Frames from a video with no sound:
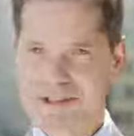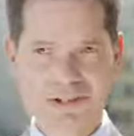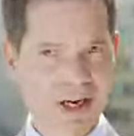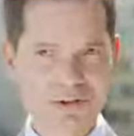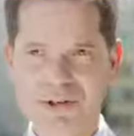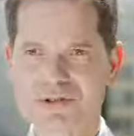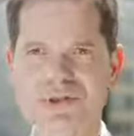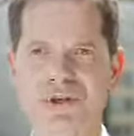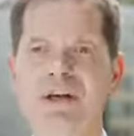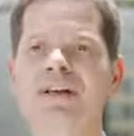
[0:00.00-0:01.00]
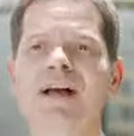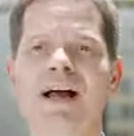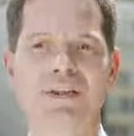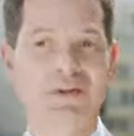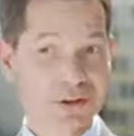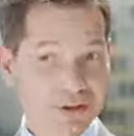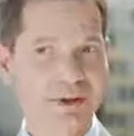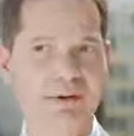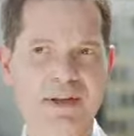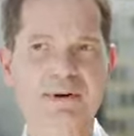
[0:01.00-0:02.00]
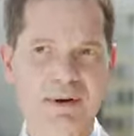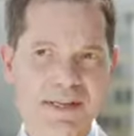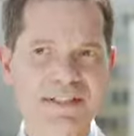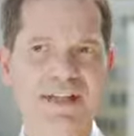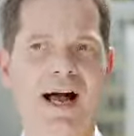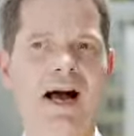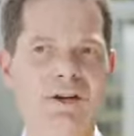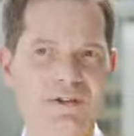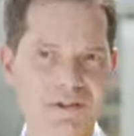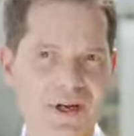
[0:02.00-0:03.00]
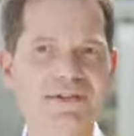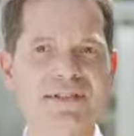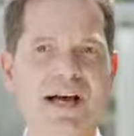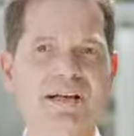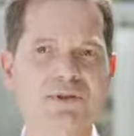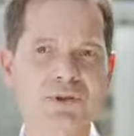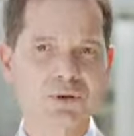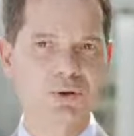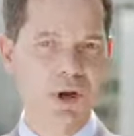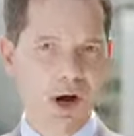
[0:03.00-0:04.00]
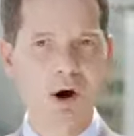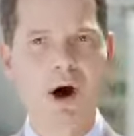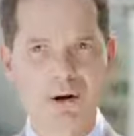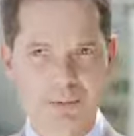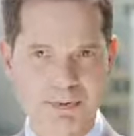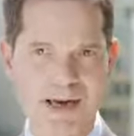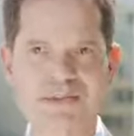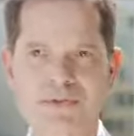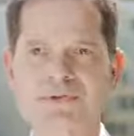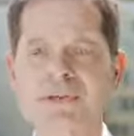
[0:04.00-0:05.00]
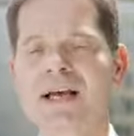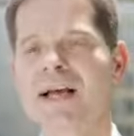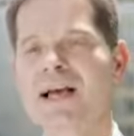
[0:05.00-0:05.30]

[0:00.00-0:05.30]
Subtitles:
is not a concern, and the contrary, risks are on the downside due to low oil prices,